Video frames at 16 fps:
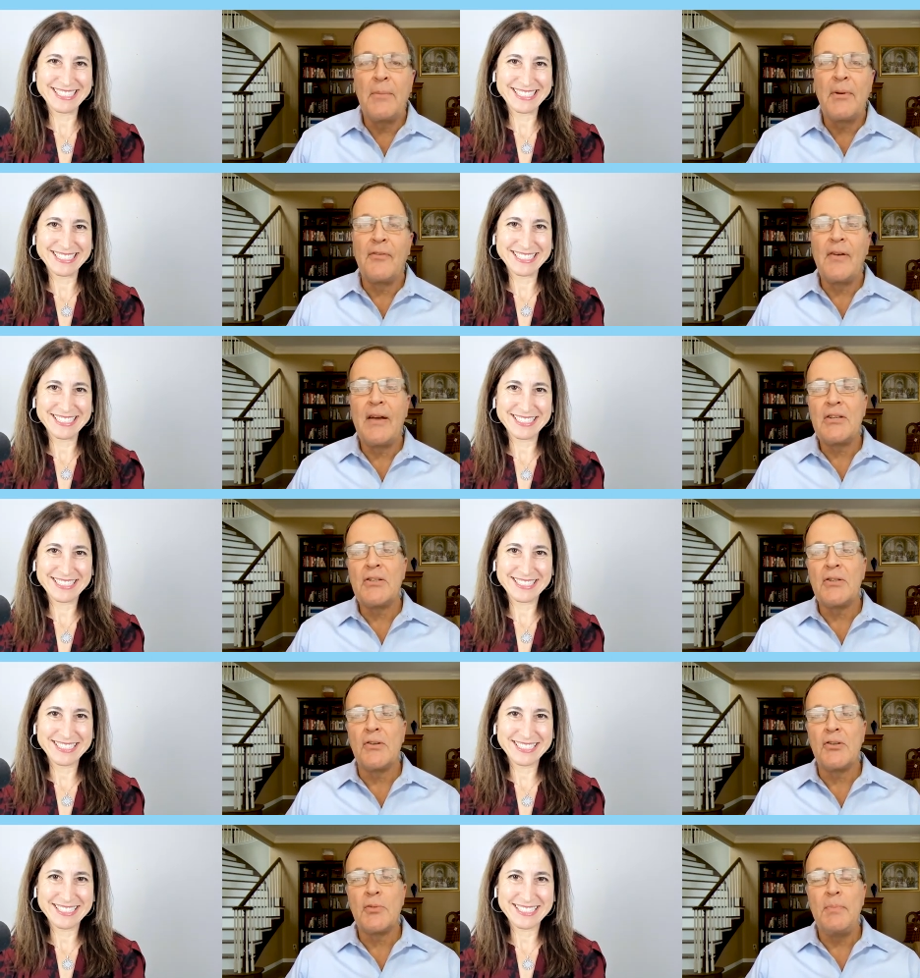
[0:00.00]

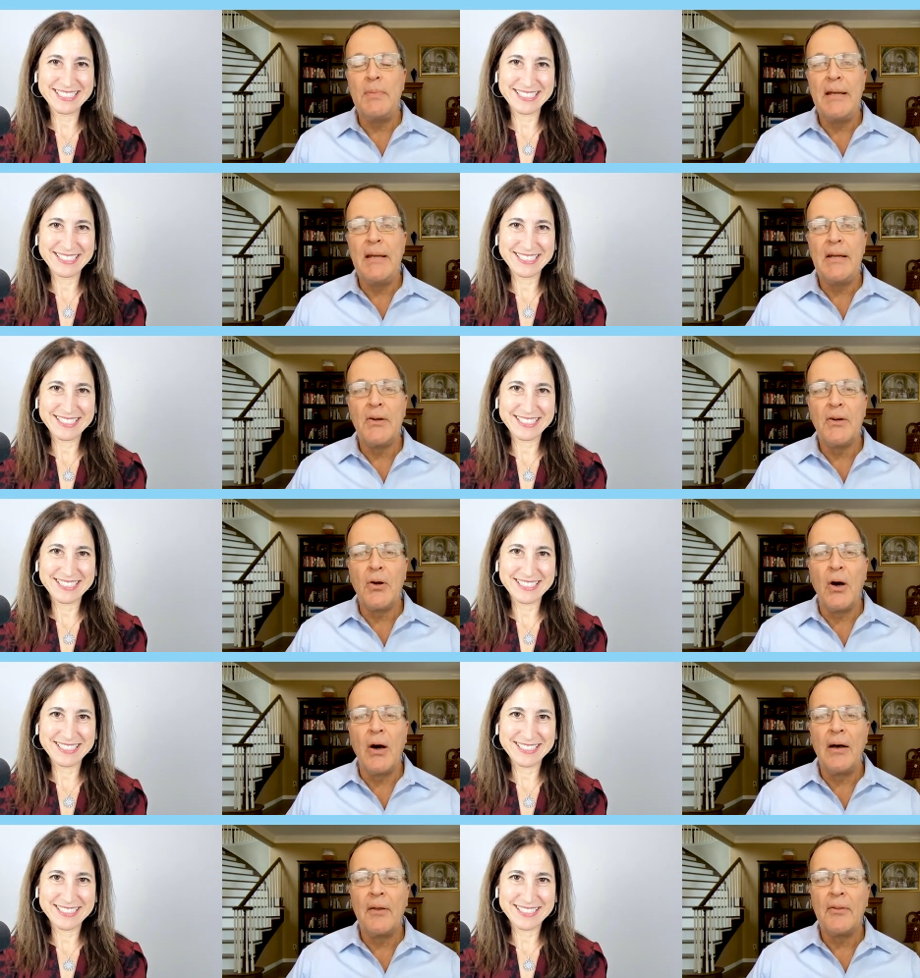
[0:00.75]
Speaker 1: professional
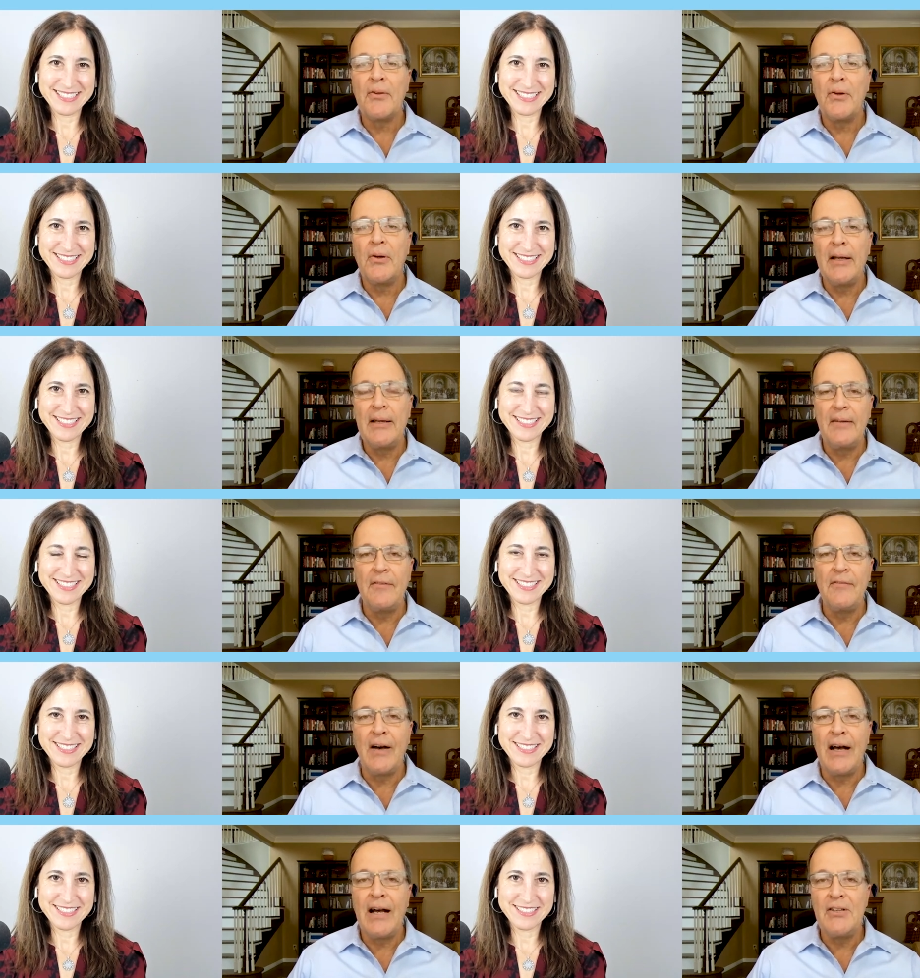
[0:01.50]
speaker, author, and
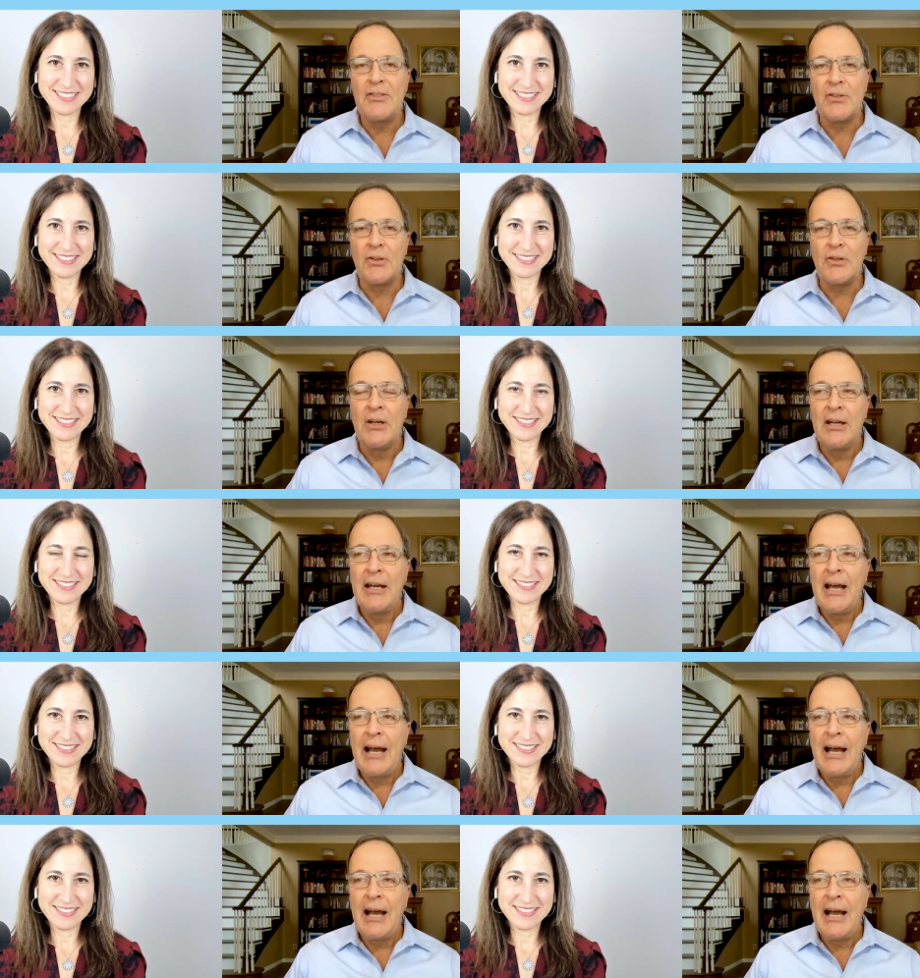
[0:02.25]
advisor.